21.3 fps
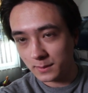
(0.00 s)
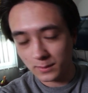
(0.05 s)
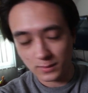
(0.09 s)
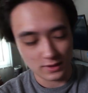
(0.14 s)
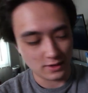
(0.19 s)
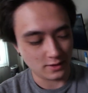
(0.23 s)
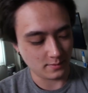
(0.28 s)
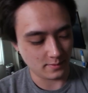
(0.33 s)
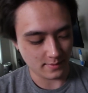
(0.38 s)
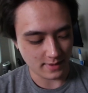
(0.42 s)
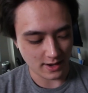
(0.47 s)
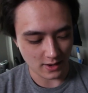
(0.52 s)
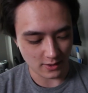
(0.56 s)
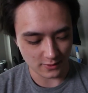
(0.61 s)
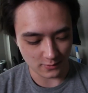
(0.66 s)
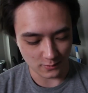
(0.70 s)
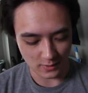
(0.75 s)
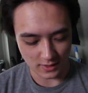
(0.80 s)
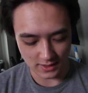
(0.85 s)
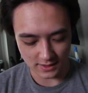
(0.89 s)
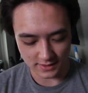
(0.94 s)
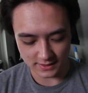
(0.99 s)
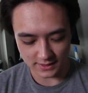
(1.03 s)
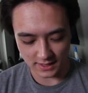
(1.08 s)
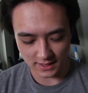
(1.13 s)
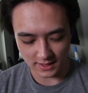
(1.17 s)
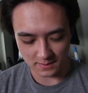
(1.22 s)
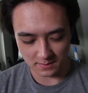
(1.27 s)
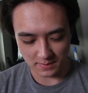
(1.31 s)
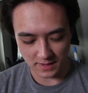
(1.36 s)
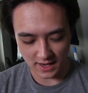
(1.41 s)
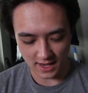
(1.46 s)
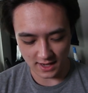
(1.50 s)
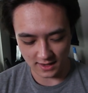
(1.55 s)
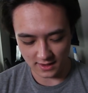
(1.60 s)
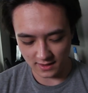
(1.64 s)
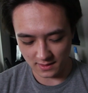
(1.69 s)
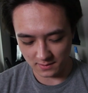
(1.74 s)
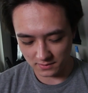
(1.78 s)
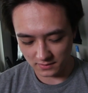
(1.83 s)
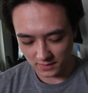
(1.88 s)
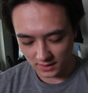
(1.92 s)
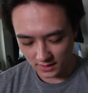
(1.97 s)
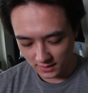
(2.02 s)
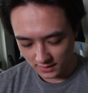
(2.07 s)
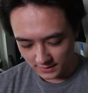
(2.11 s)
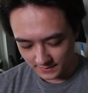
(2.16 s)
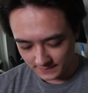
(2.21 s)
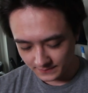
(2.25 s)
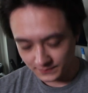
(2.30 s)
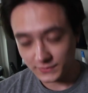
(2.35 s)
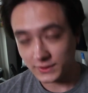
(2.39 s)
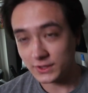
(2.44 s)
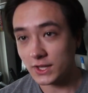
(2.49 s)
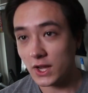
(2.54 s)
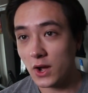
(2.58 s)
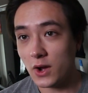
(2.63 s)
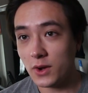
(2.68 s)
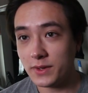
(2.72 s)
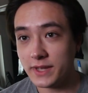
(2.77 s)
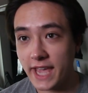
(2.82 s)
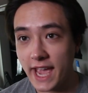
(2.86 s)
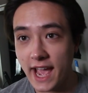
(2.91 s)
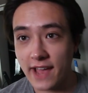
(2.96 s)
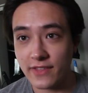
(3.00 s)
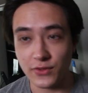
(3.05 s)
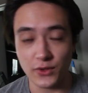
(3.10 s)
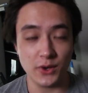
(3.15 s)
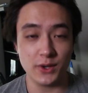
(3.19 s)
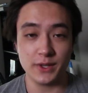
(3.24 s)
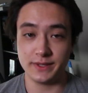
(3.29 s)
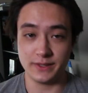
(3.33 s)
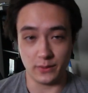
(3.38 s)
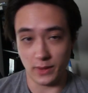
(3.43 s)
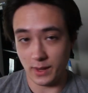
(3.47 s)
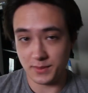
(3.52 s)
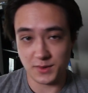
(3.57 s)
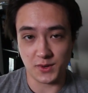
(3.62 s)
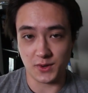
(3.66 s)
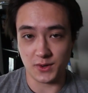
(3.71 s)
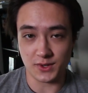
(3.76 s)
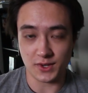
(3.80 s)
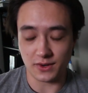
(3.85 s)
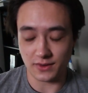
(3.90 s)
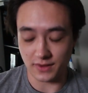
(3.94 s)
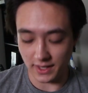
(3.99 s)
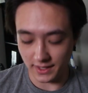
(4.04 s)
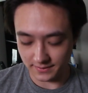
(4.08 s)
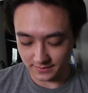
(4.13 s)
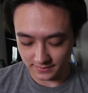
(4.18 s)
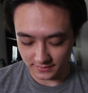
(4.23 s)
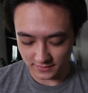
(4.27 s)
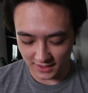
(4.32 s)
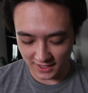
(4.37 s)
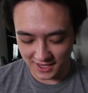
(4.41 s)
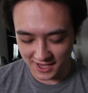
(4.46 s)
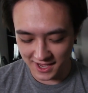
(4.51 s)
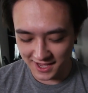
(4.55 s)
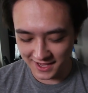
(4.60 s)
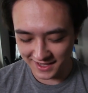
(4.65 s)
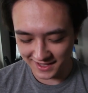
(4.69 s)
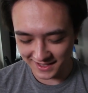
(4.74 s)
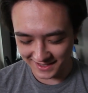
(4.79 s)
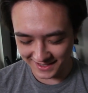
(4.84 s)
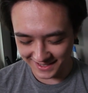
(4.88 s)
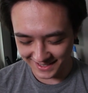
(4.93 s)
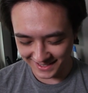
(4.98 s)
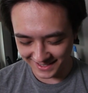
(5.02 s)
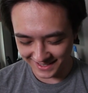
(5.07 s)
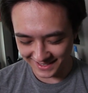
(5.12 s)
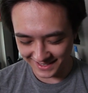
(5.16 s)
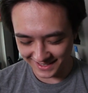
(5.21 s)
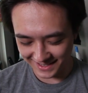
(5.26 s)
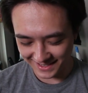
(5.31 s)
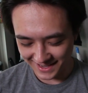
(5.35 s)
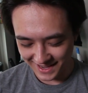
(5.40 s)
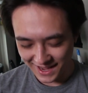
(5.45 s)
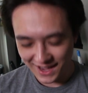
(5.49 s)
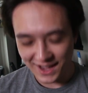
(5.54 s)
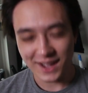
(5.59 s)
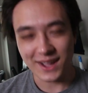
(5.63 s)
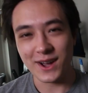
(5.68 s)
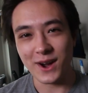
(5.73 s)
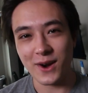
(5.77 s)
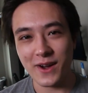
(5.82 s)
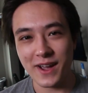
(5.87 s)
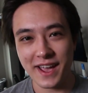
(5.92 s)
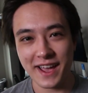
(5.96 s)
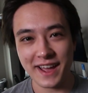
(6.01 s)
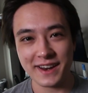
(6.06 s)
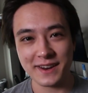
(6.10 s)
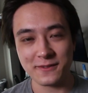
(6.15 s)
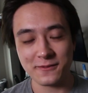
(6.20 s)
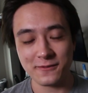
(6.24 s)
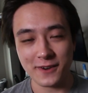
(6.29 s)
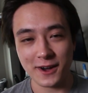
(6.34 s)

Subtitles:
printed them out as it was and painted them. So yeah, the web shooters are done. Go ahead and